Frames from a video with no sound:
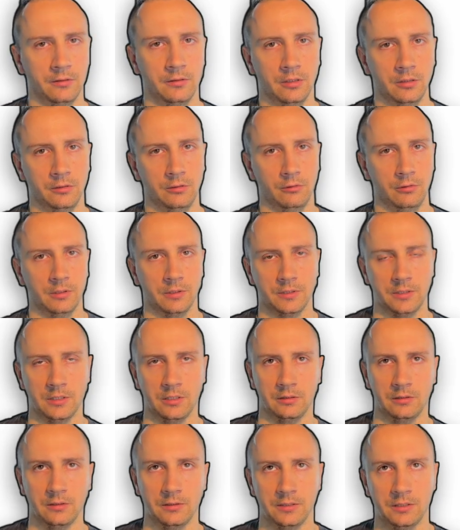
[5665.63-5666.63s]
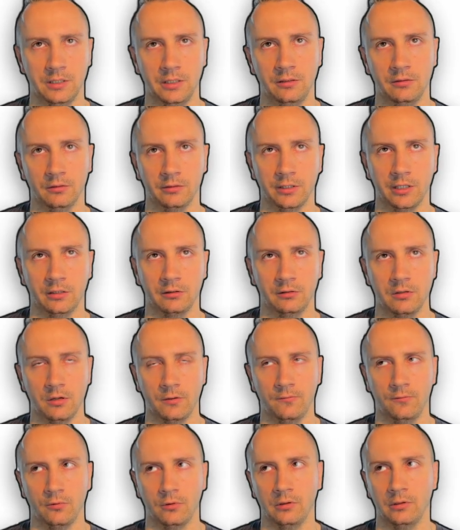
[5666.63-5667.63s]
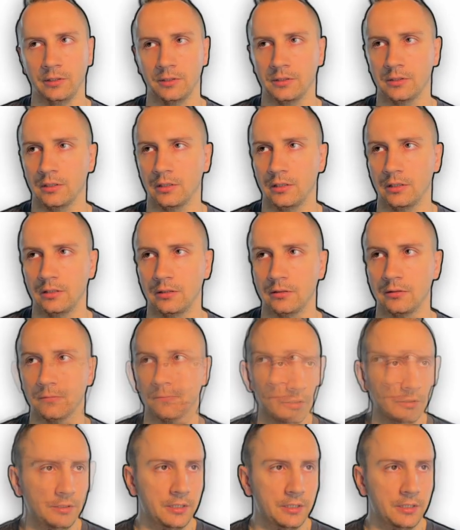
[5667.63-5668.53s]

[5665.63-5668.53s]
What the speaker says: then you can set a signal handler for, let's say,